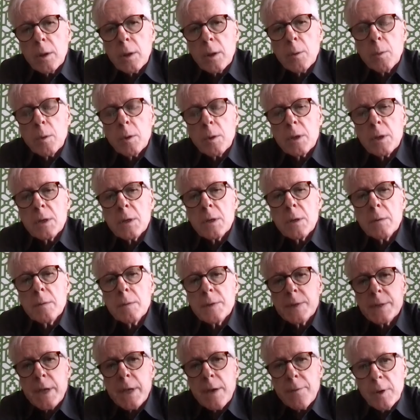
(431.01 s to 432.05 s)
There were the
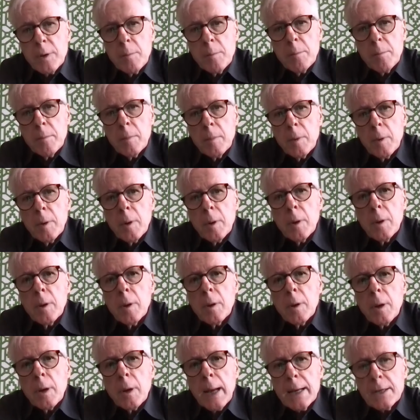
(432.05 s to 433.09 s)
seven
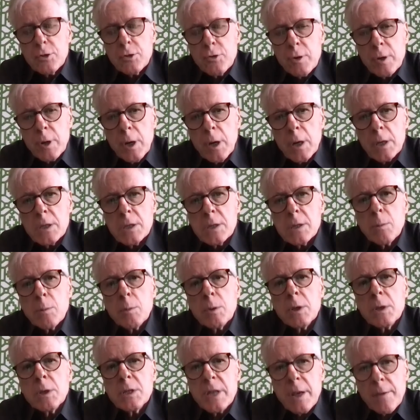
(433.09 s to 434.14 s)
astronauts, there were
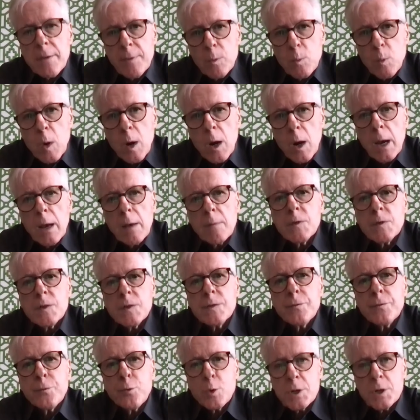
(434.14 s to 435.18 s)
the seven wives,
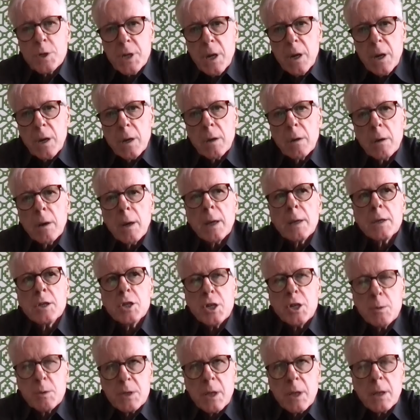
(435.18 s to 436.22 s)
fourteen. Yeah.
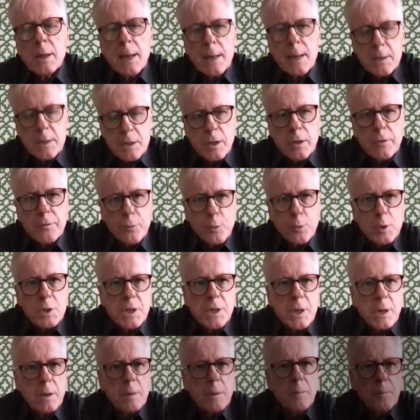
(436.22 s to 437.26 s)
She was the last of the
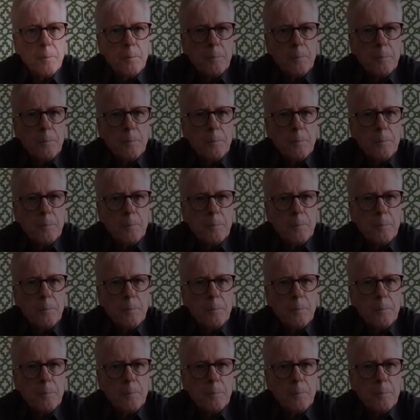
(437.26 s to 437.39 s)
fourteen.